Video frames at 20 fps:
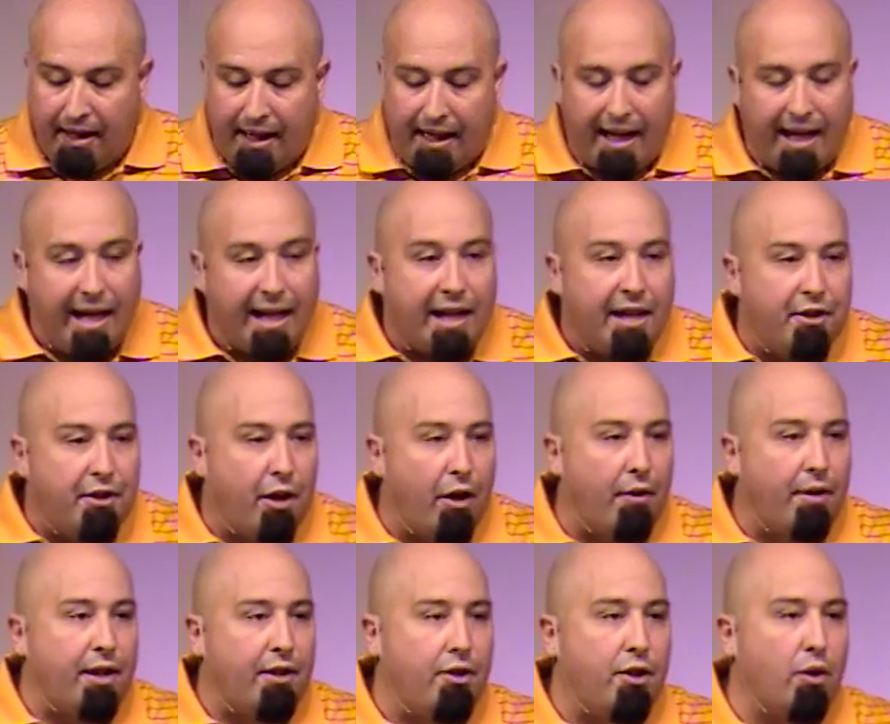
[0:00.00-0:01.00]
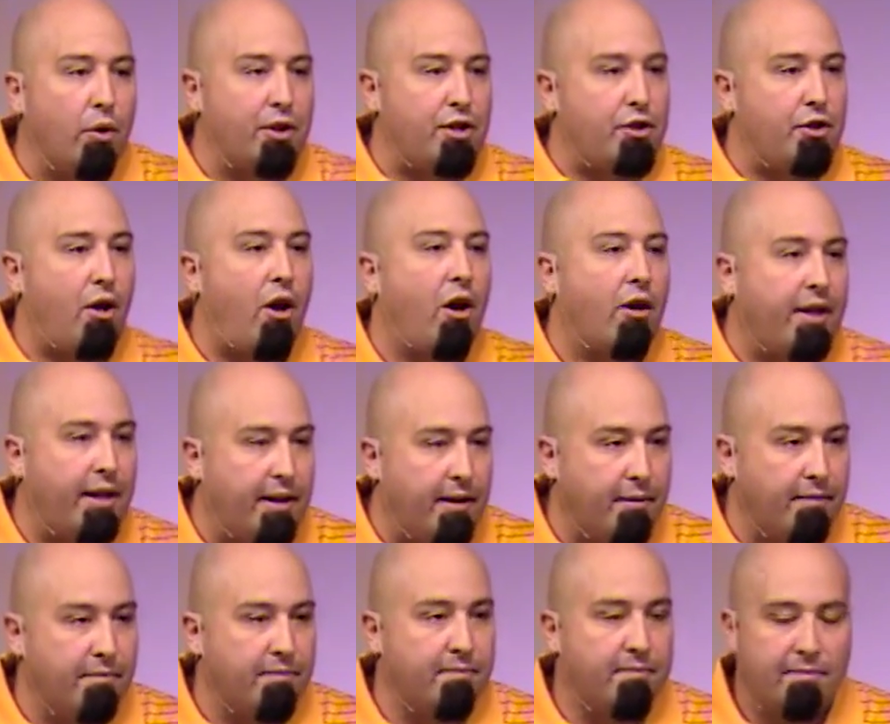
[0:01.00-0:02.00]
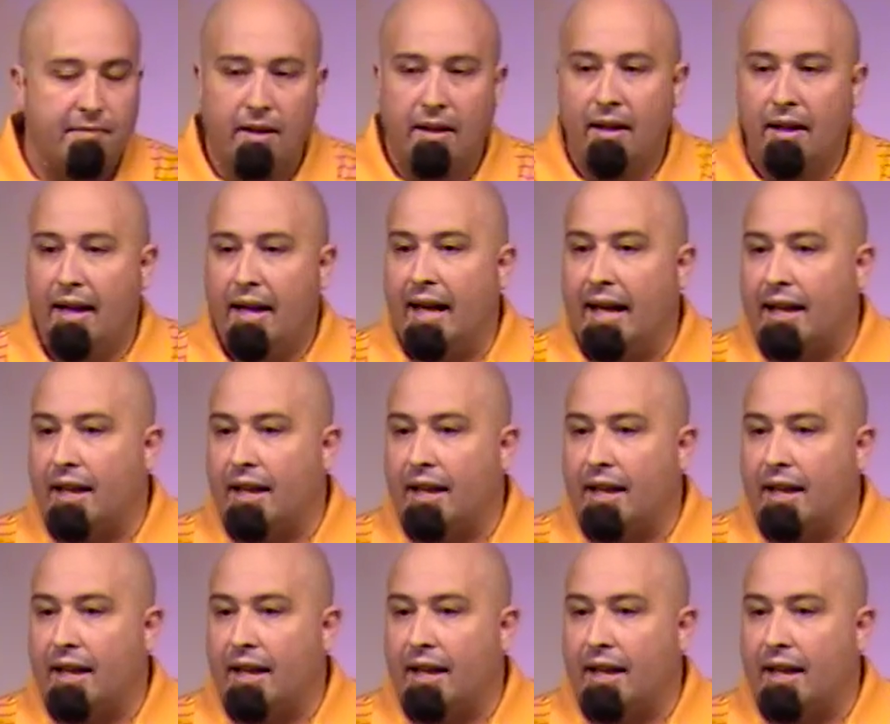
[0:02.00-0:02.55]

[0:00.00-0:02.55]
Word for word: and it can turn into a stalking. It